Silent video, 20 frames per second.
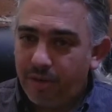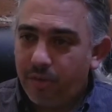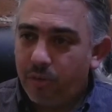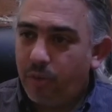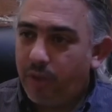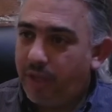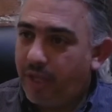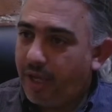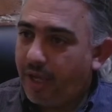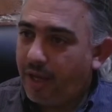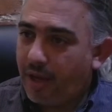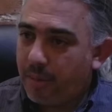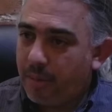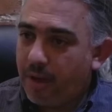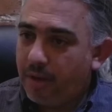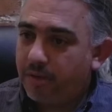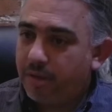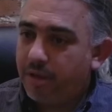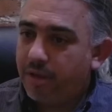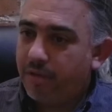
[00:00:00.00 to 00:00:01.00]
when they come
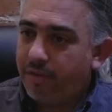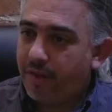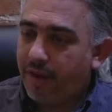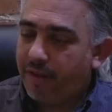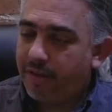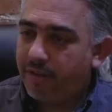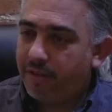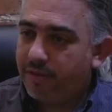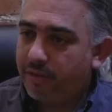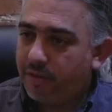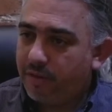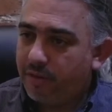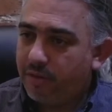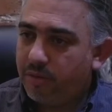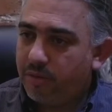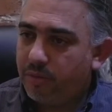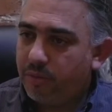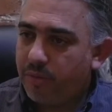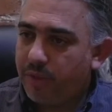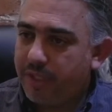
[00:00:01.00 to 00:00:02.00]
out to the festival,
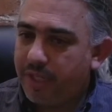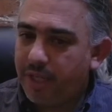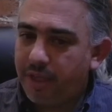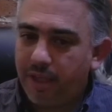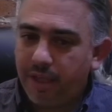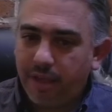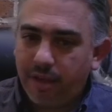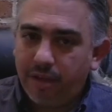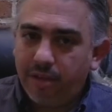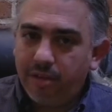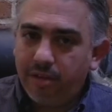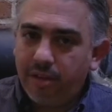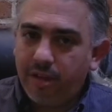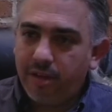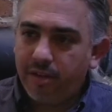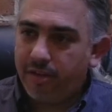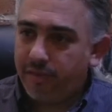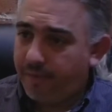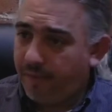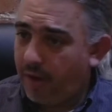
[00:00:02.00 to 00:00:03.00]
which I think is
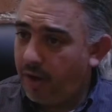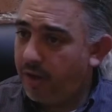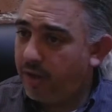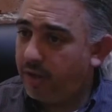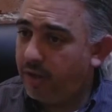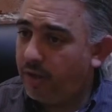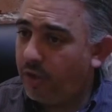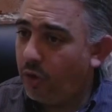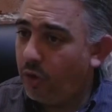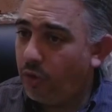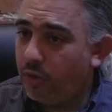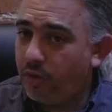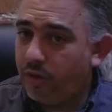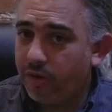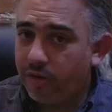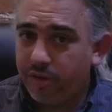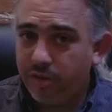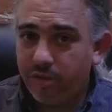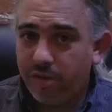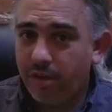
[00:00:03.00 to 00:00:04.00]
fun. You
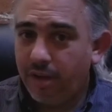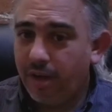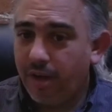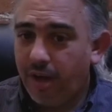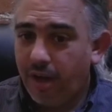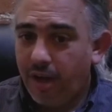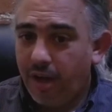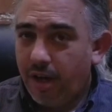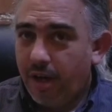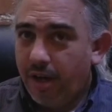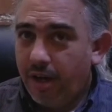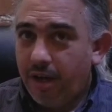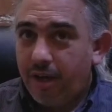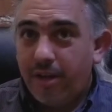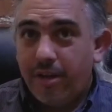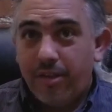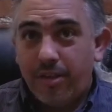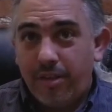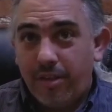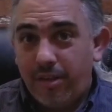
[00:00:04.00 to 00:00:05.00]
know,
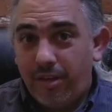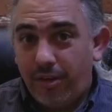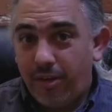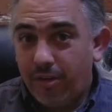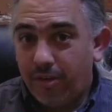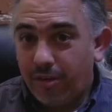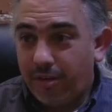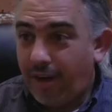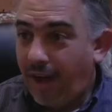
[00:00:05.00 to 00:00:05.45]
you'll